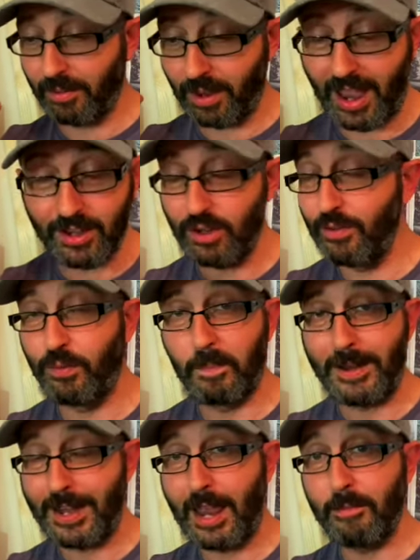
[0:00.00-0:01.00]
and you've
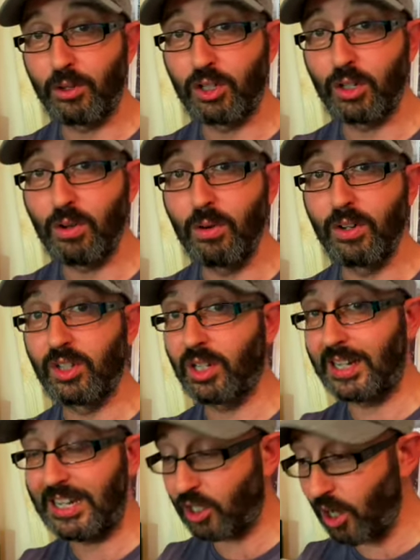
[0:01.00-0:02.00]
been able to
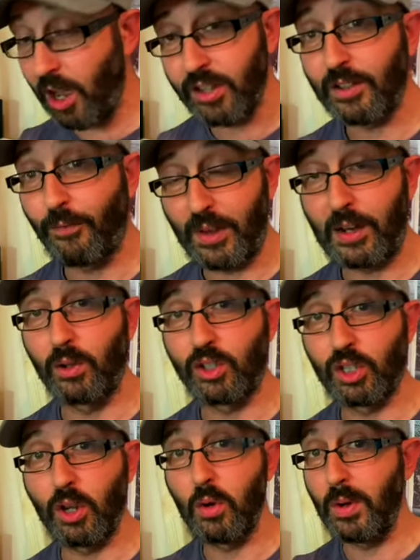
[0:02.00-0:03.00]
teach us a thing or
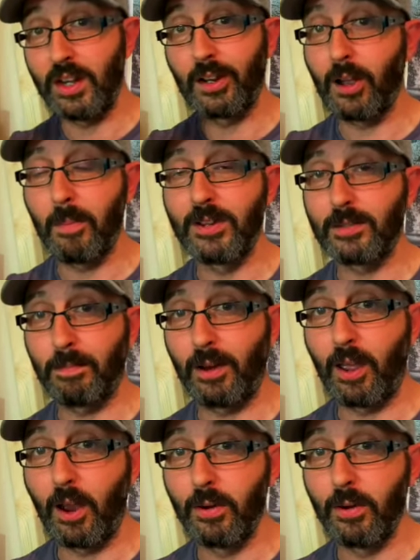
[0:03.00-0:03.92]
two in the comments below,